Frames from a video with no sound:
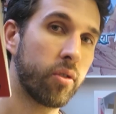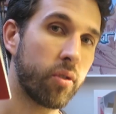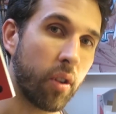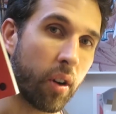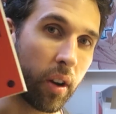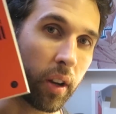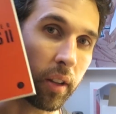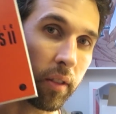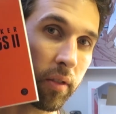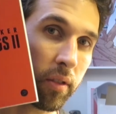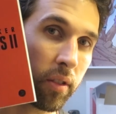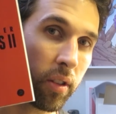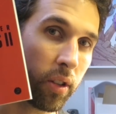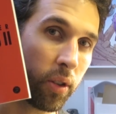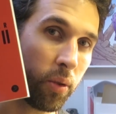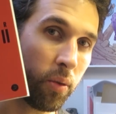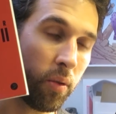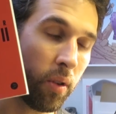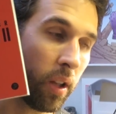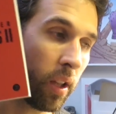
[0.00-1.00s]
Drawings
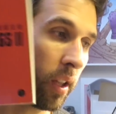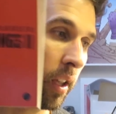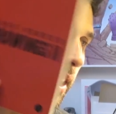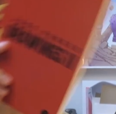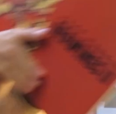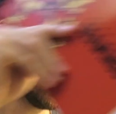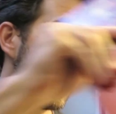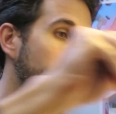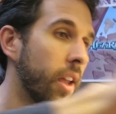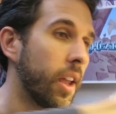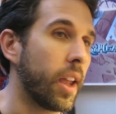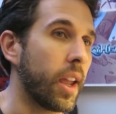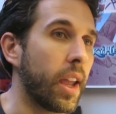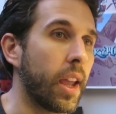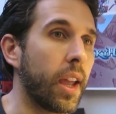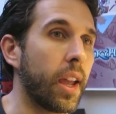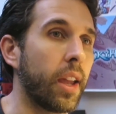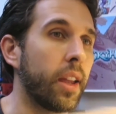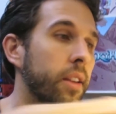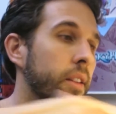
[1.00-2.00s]
2,
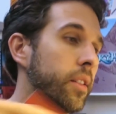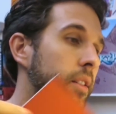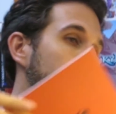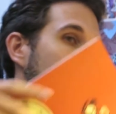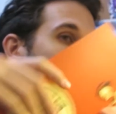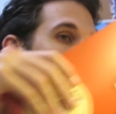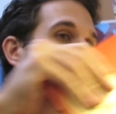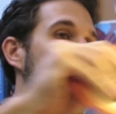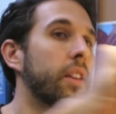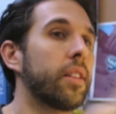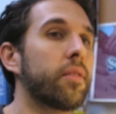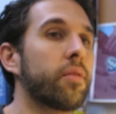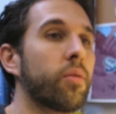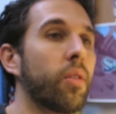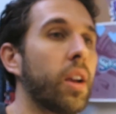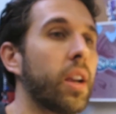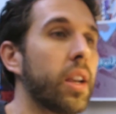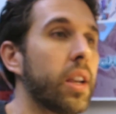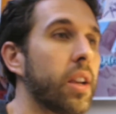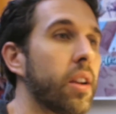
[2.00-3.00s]
and this
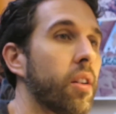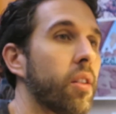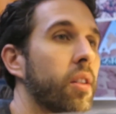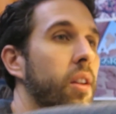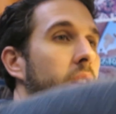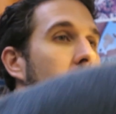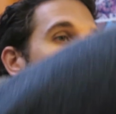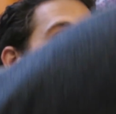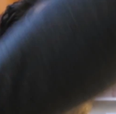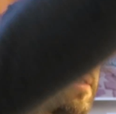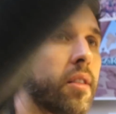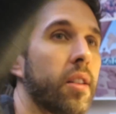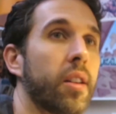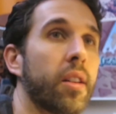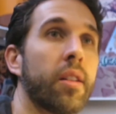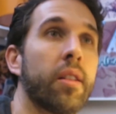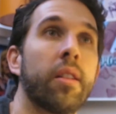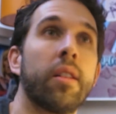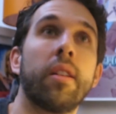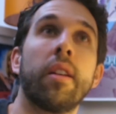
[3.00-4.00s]
right here is
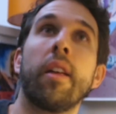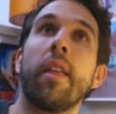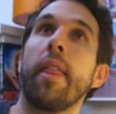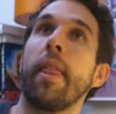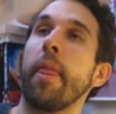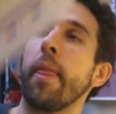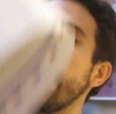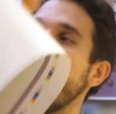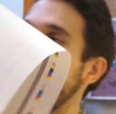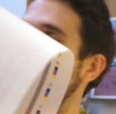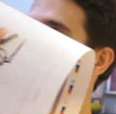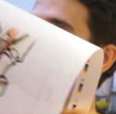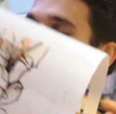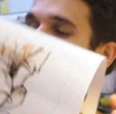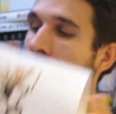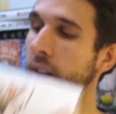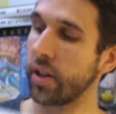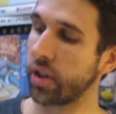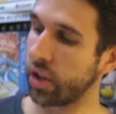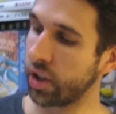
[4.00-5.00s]
the
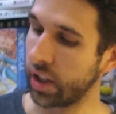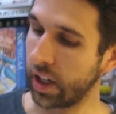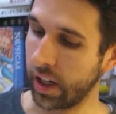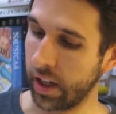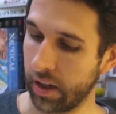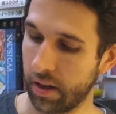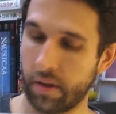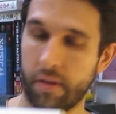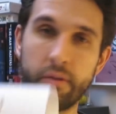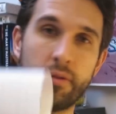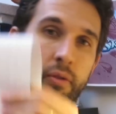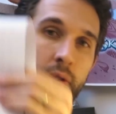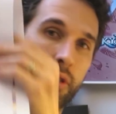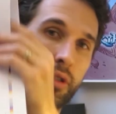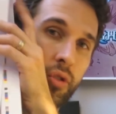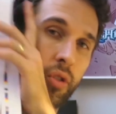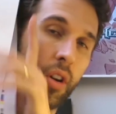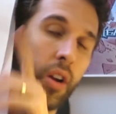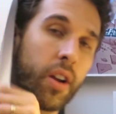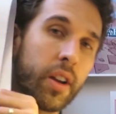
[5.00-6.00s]
press sheet for
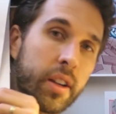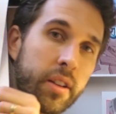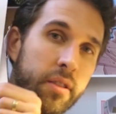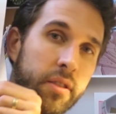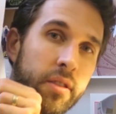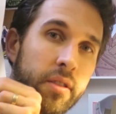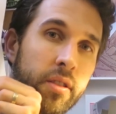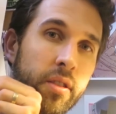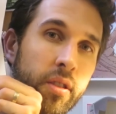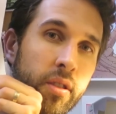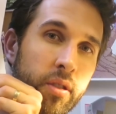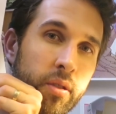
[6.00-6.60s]
Drawings